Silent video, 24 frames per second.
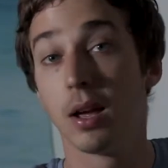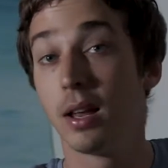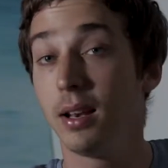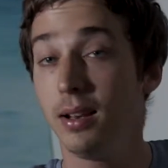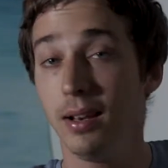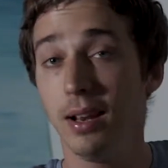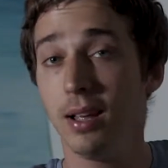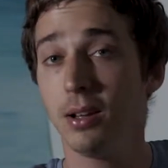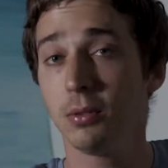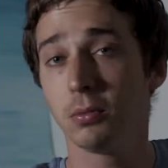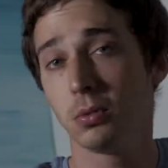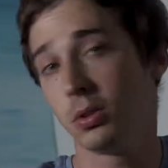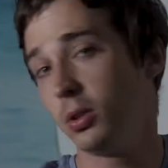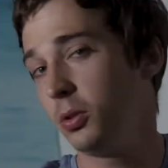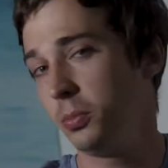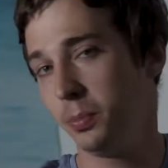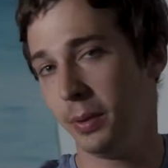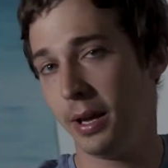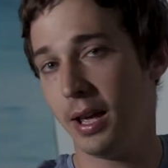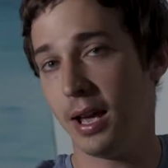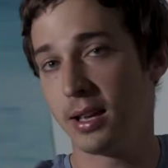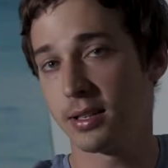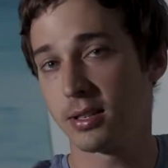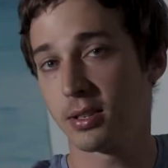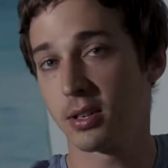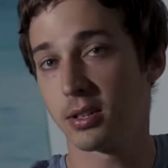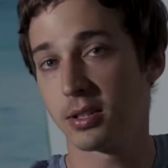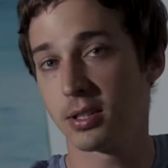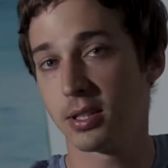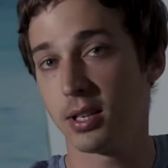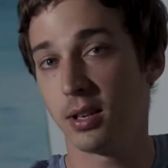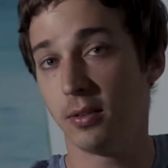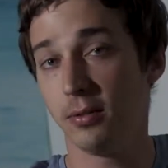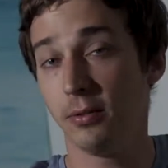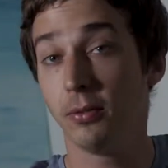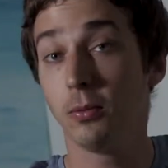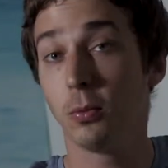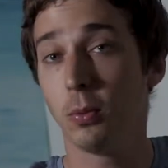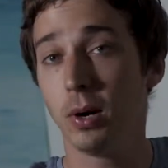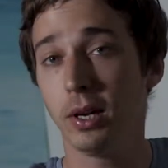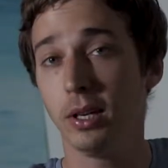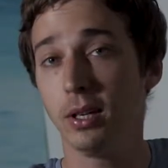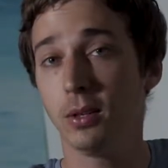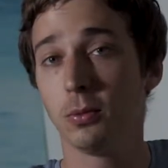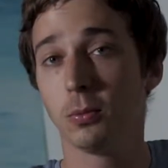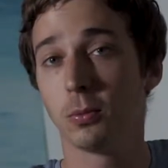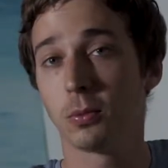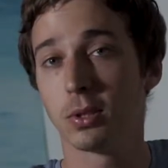Now, you may ask yourself, why
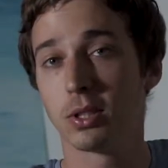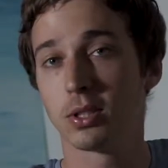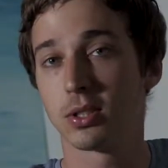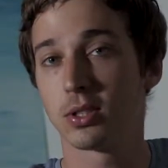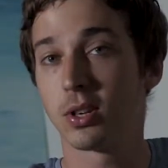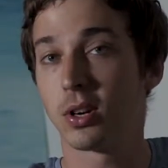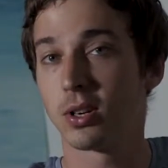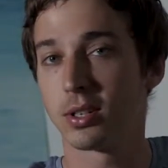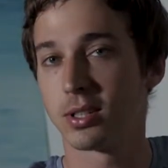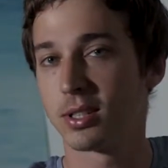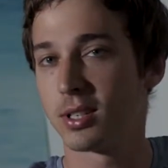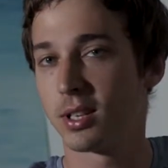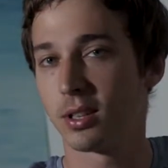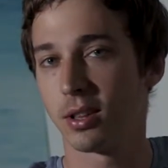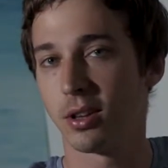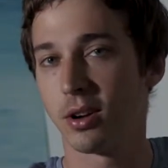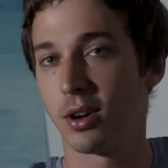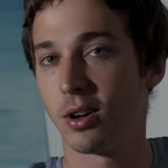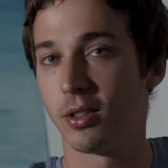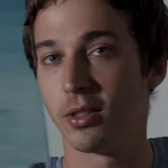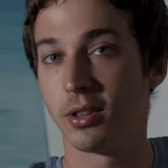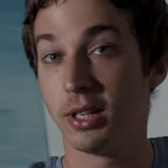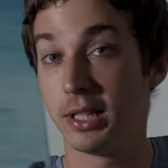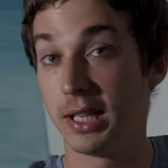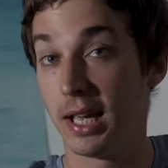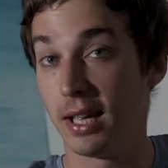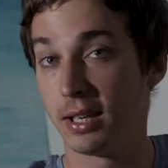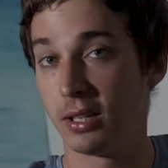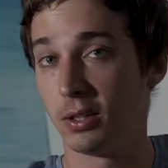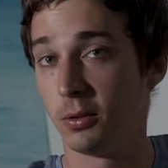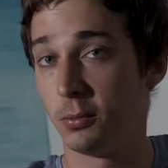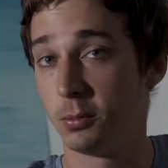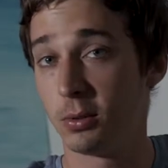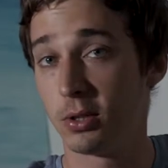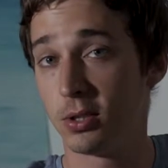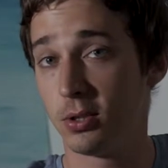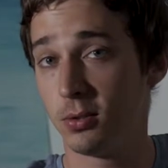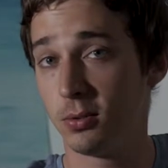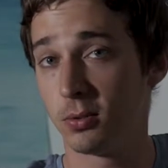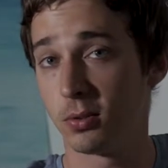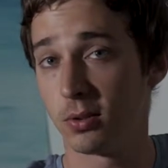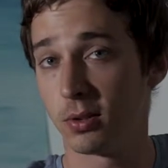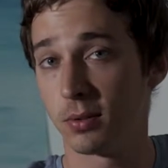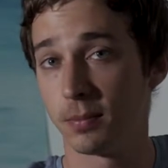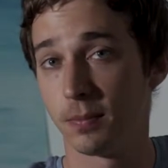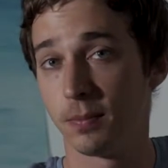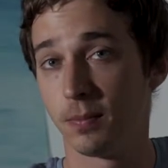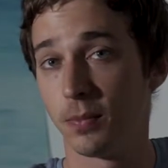didn't we start sailing on the Danube
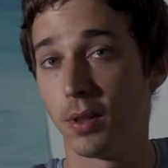sooner?